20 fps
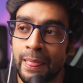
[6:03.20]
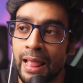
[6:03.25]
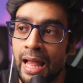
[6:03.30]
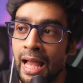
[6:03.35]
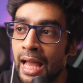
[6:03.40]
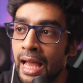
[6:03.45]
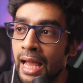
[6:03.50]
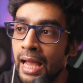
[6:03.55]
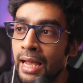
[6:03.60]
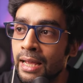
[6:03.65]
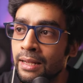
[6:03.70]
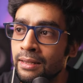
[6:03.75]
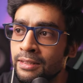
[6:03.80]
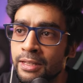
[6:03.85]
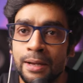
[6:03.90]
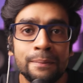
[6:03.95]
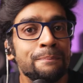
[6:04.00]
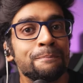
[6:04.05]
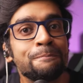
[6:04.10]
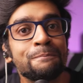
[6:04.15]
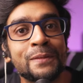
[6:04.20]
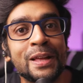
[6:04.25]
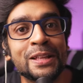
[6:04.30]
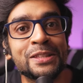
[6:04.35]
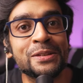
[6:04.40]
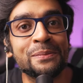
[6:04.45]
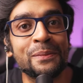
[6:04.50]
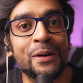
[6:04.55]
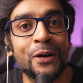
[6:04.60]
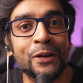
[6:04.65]
And yep,
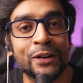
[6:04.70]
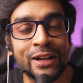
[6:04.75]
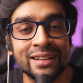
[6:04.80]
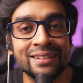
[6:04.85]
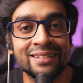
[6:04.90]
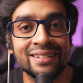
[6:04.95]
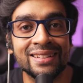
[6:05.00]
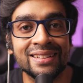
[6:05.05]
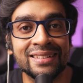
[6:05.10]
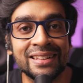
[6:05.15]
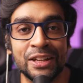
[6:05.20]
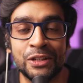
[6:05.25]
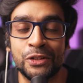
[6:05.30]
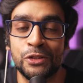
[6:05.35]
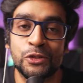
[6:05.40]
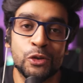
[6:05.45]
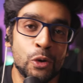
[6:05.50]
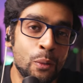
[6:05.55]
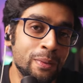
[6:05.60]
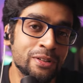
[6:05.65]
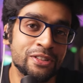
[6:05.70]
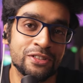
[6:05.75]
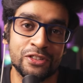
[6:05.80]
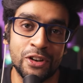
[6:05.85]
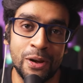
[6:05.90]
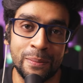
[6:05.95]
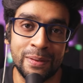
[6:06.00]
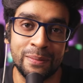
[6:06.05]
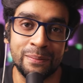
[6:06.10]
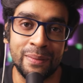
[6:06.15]
that's about it. Thank you so much for
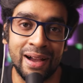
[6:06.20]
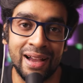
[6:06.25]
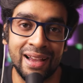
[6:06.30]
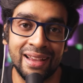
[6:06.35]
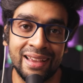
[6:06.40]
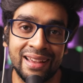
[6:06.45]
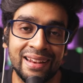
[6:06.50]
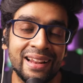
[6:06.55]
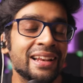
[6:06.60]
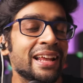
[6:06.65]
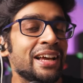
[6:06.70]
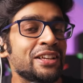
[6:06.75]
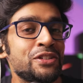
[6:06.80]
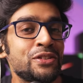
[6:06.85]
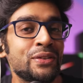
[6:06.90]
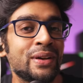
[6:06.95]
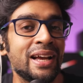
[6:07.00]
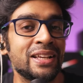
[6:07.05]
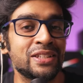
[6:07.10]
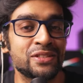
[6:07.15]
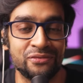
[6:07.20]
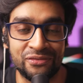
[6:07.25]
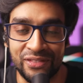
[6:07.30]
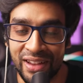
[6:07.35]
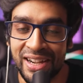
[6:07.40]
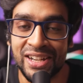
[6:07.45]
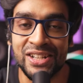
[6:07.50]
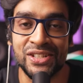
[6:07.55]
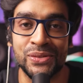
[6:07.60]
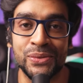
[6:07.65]
stopping by, and I'll catch you guys
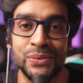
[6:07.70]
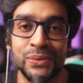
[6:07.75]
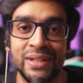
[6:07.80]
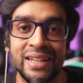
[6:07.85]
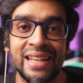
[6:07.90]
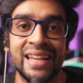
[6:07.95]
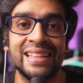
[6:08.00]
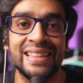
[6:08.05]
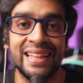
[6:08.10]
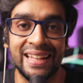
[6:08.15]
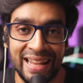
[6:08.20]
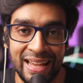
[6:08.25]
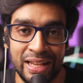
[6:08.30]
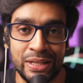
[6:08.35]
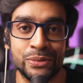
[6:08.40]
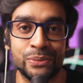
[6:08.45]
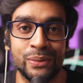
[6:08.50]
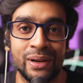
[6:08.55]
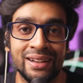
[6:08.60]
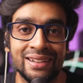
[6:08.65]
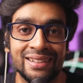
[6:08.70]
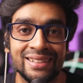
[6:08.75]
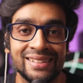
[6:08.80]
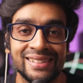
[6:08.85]
very soon in the next one.